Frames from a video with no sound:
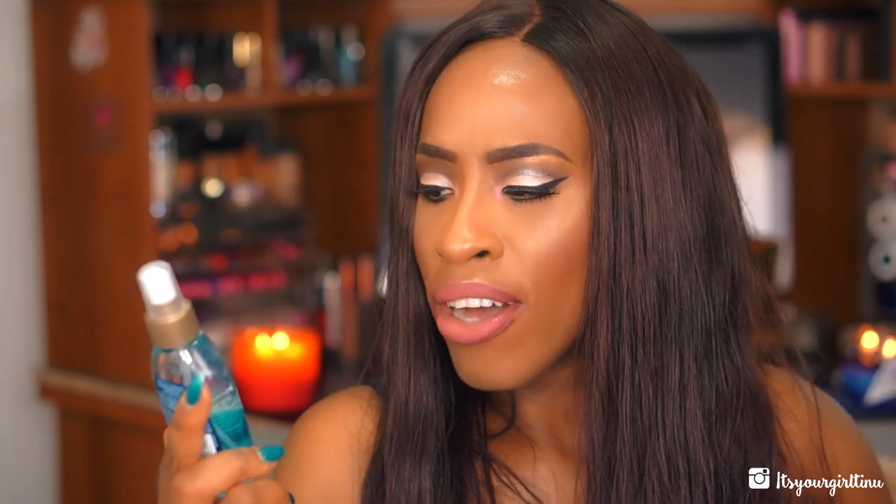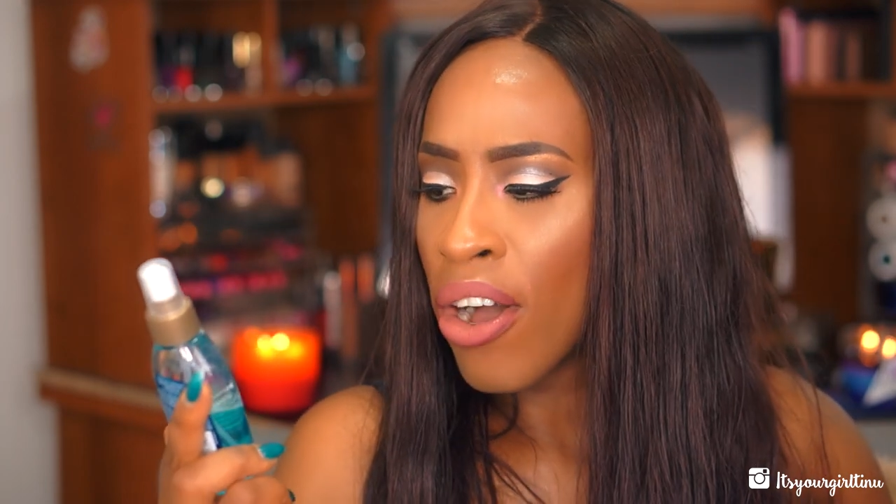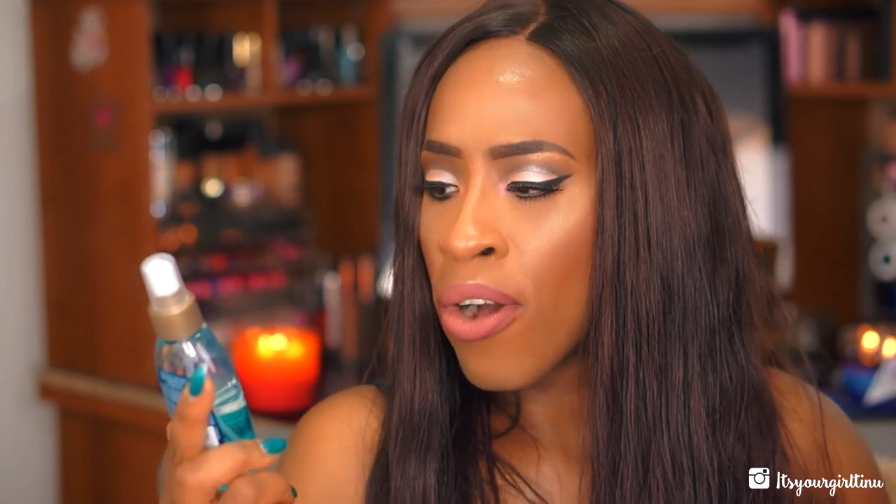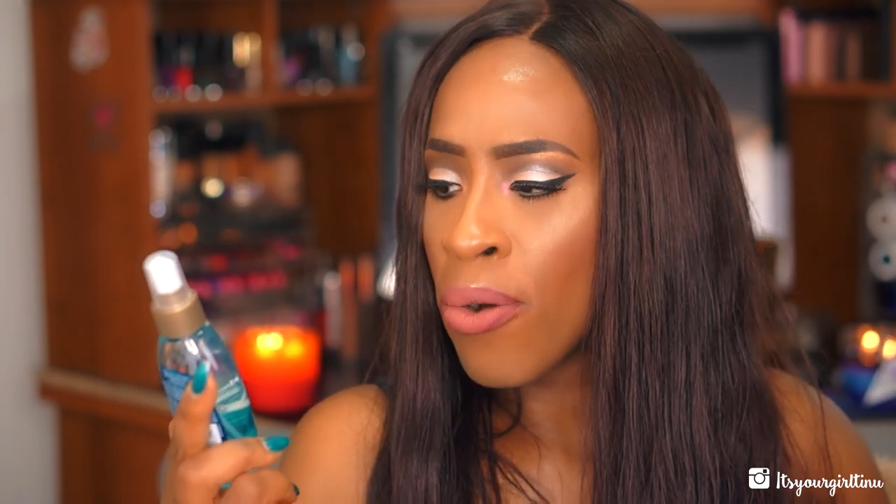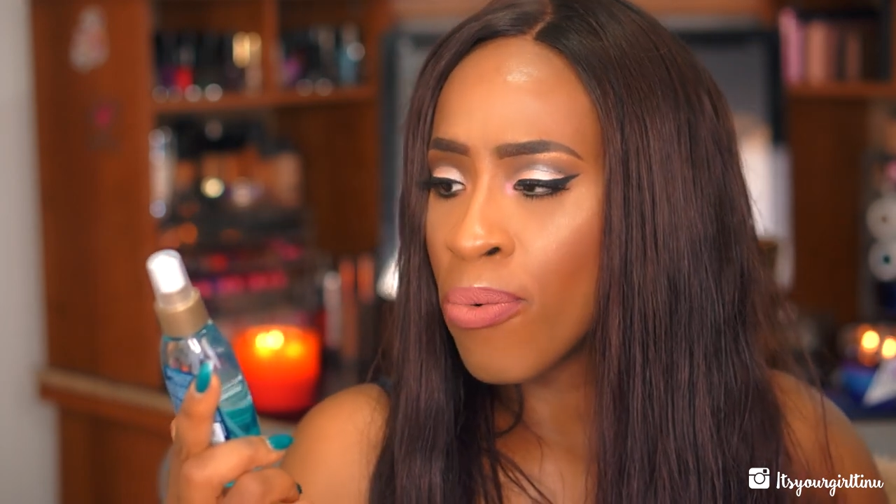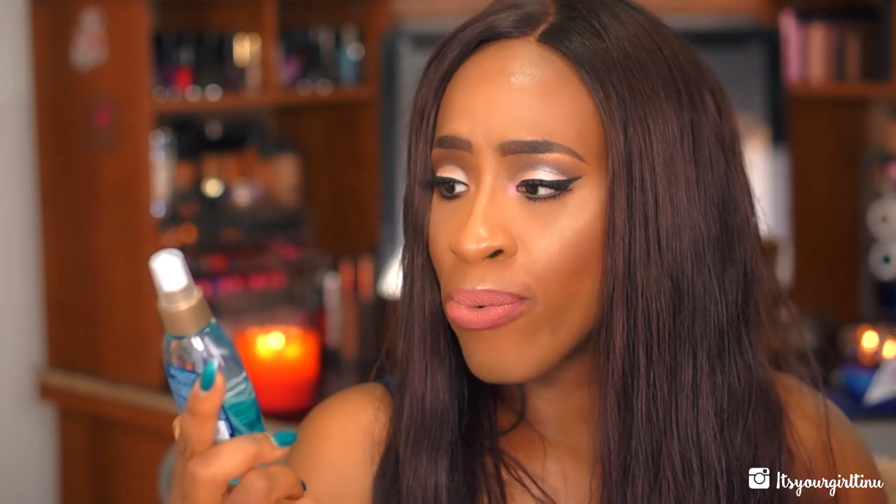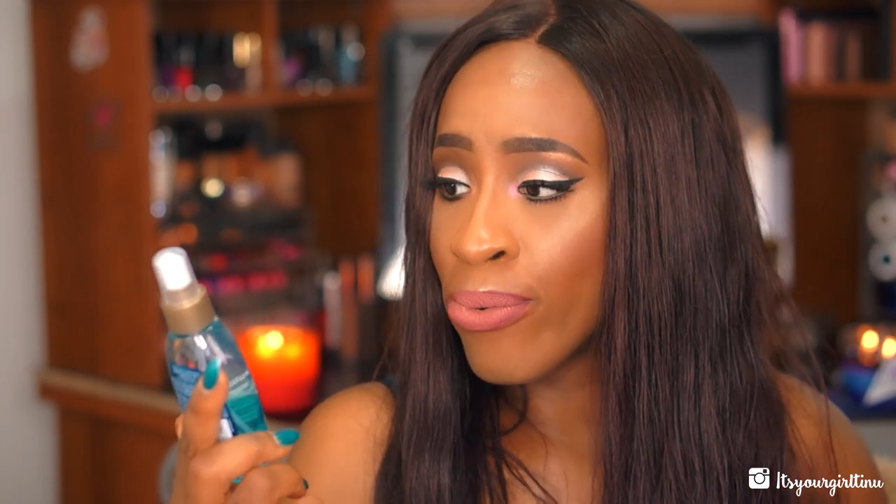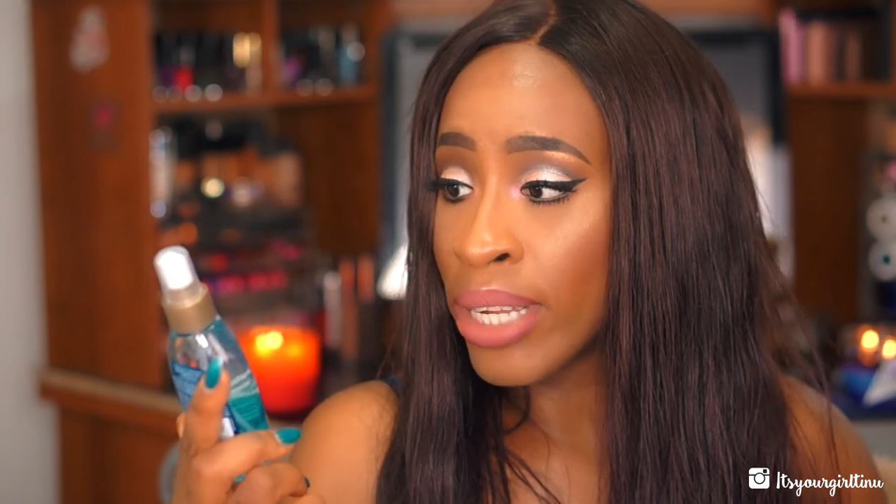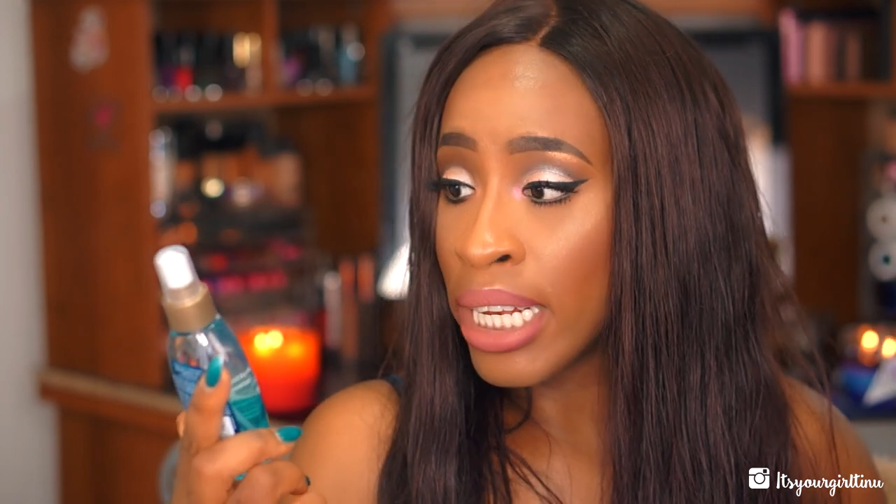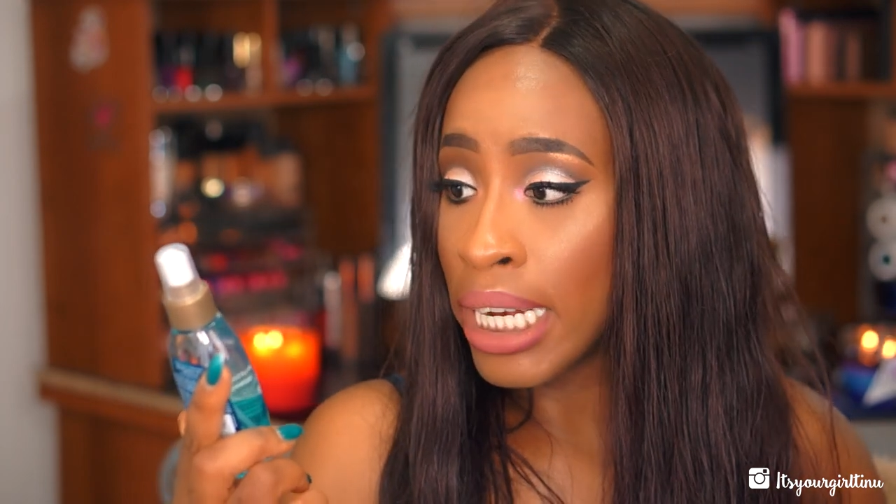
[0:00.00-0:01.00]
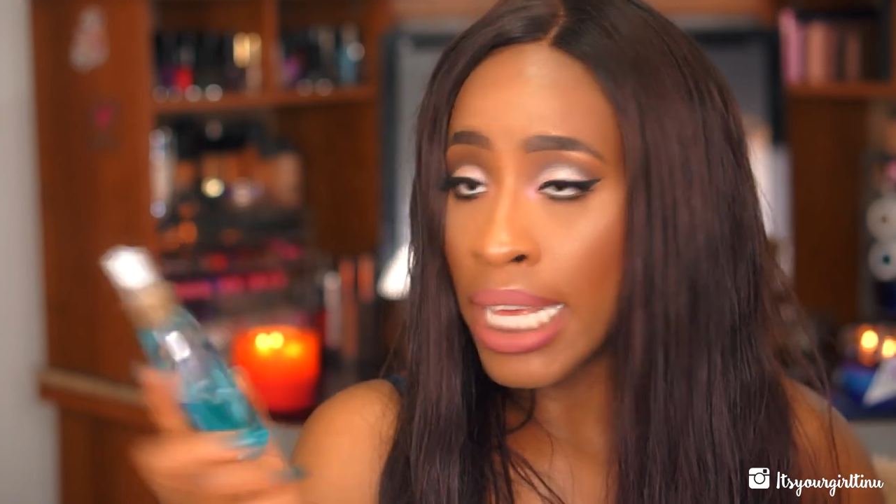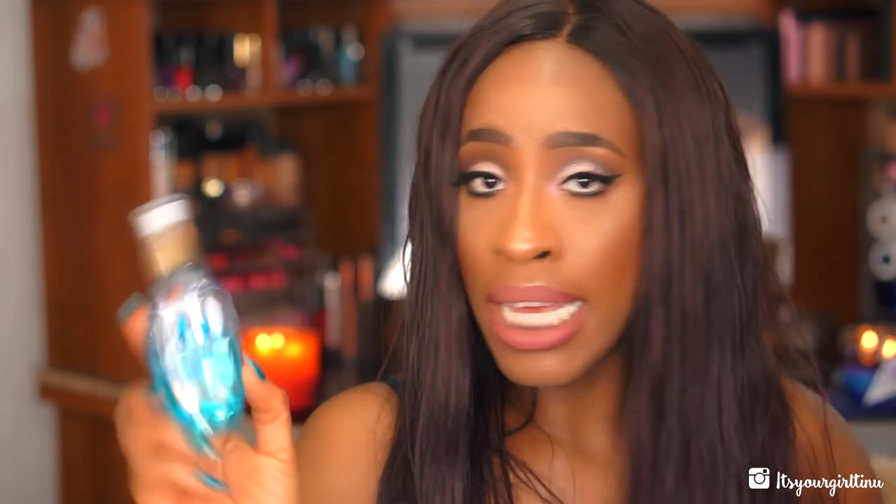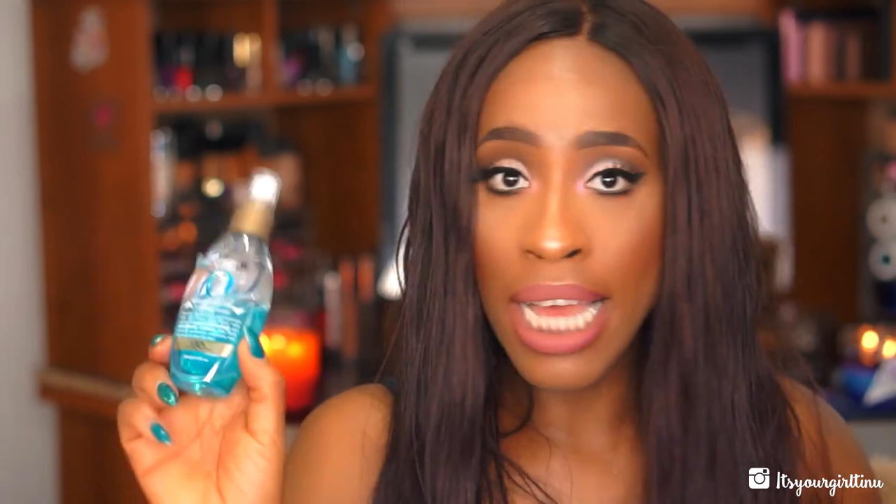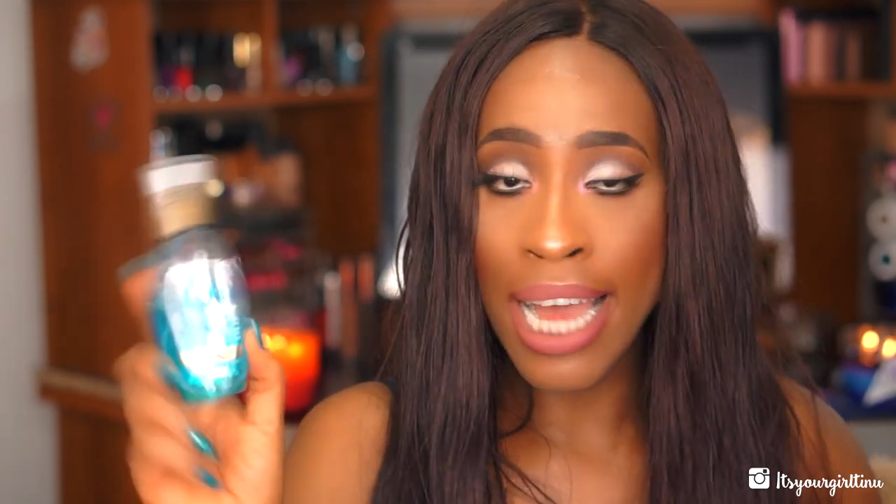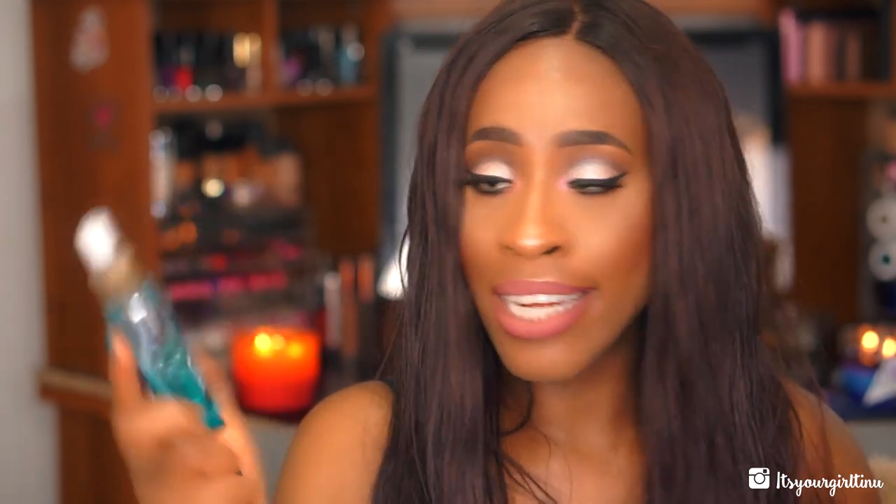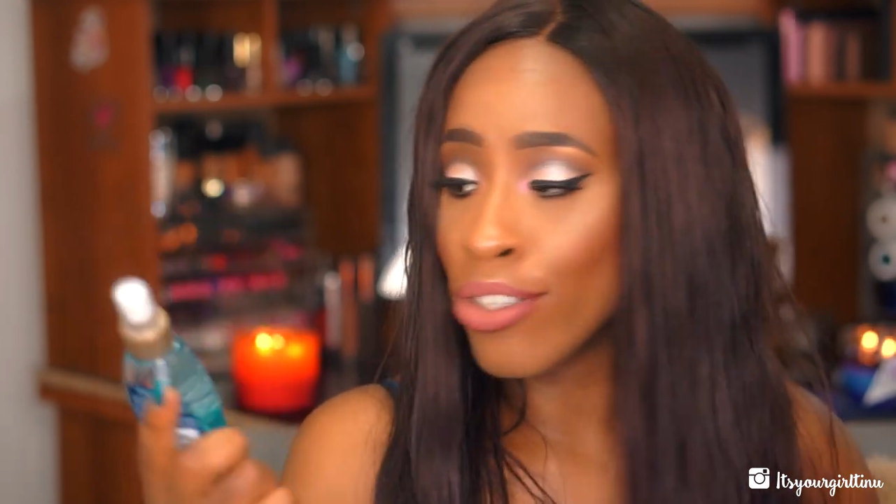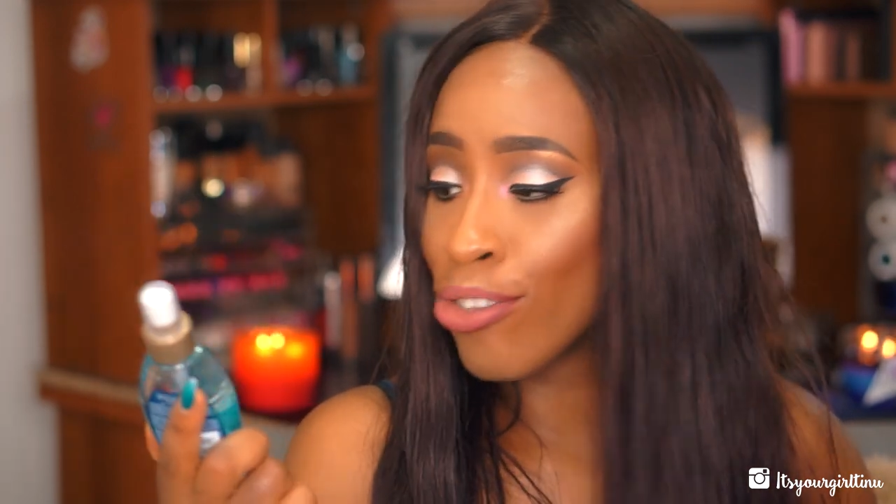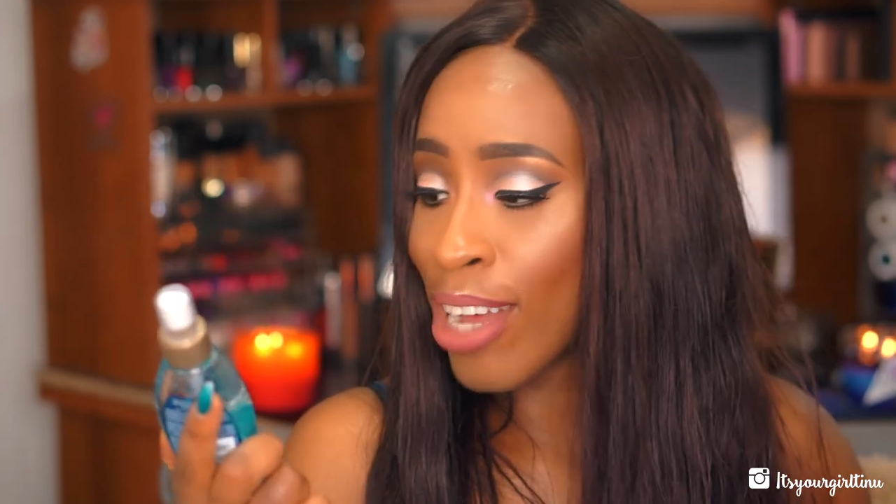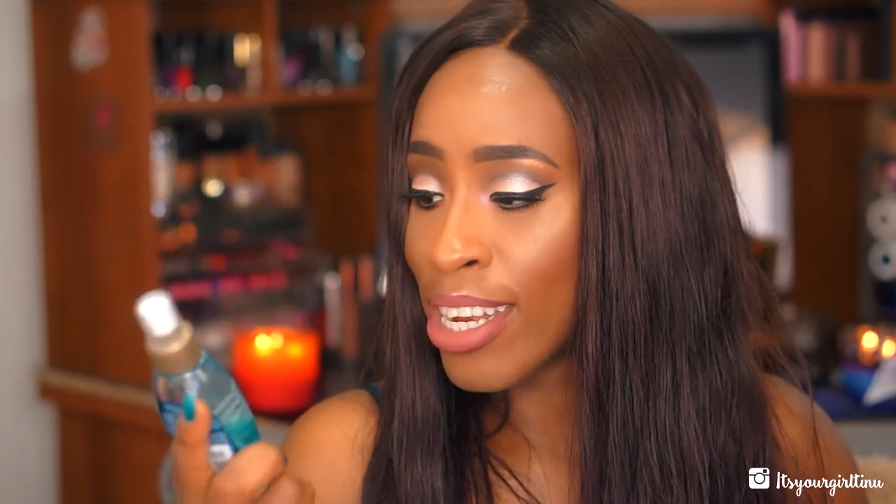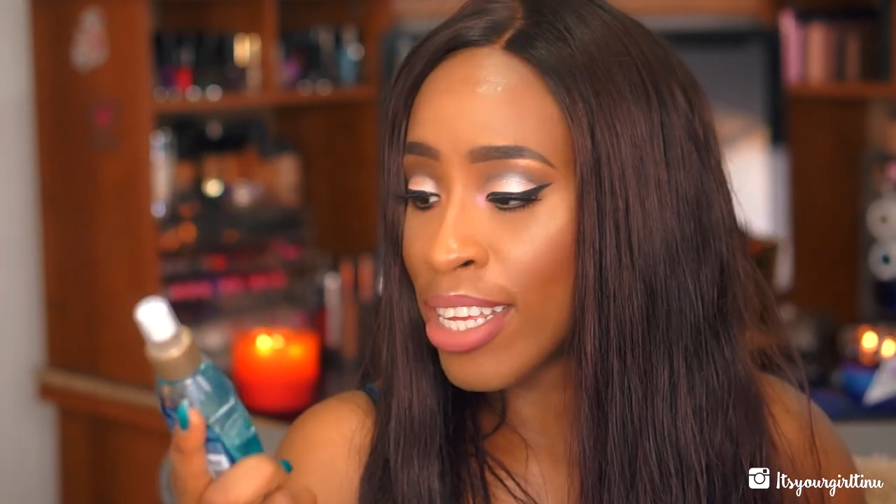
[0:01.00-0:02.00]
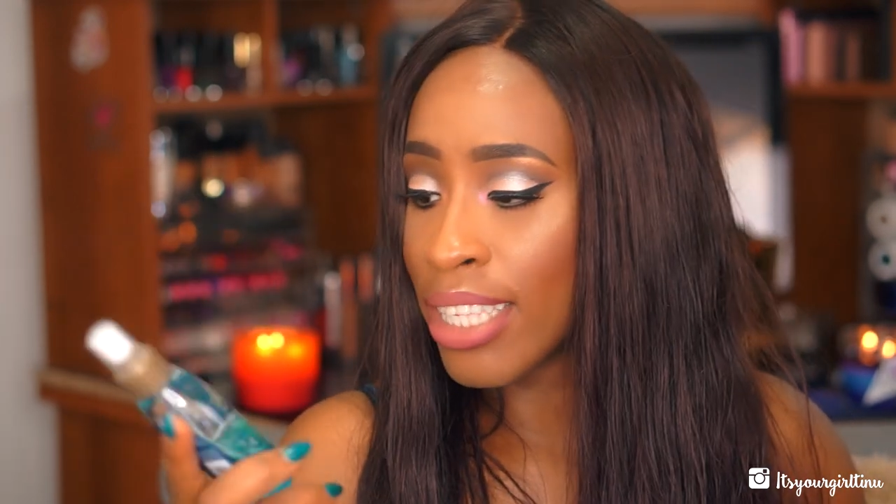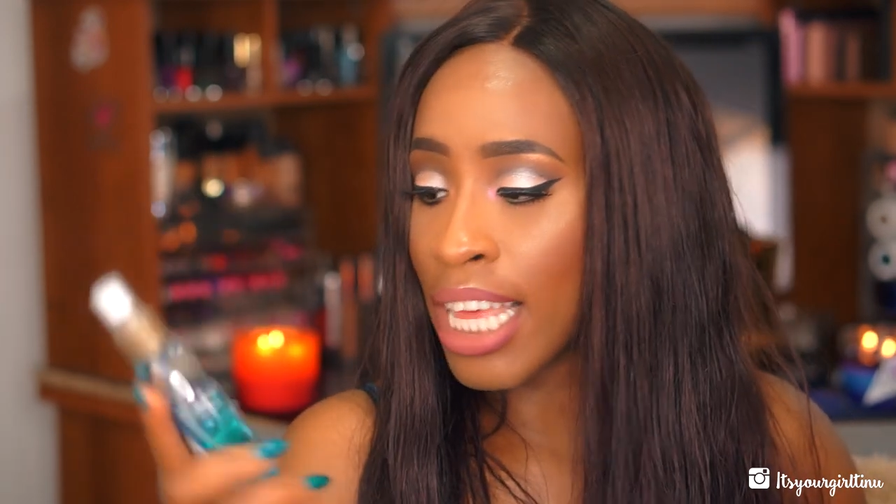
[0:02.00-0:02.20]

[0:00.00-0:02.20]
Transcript: Oh, really? I need to try this.